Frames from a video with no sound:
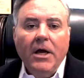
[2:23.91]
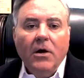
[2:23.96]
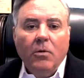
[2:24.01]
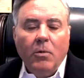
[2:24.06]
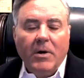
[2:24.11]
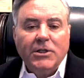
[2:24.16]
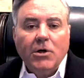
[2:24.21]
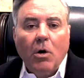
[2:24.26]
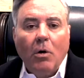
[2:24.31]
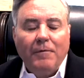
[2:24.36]

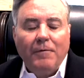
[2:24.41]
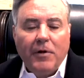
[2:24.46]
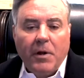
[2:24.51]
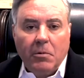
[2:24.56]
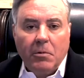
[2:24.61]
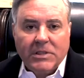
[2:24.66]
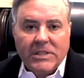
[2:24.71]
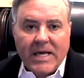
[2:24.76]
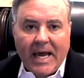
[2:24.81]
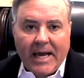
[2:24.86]
which hopefully
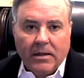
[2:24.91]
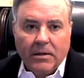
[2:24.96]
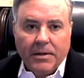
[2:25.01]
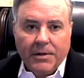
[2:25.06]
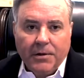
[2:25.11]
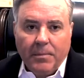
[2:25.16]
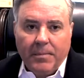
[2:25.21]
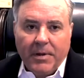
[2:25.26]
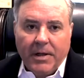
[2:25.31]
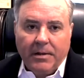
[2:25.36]
will take a
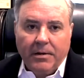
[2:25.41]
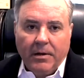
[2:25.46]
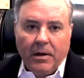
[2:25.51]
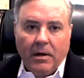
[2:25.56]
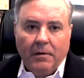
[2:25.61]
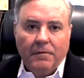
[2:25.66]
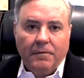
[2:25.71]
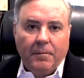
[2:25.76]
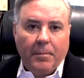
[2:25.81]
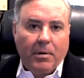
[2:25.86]
little bit
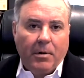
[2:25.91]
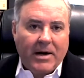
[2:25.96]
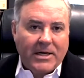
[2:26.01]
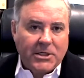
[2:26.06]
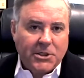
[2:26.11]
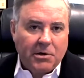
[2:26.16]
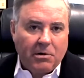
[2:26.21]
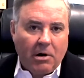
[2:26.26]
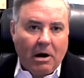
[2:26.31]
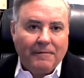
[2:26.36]
of
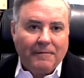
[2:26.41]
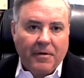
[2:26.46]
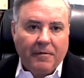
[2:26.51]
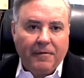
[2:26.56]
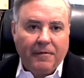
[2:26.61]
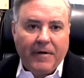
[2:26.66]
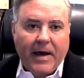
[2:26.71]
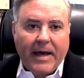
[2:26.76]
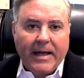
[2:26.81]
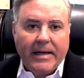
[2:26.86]
pressure off the
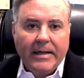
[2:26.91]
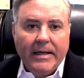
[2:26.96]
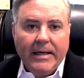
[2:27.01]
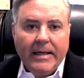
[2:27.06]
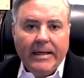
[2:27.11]
Fed.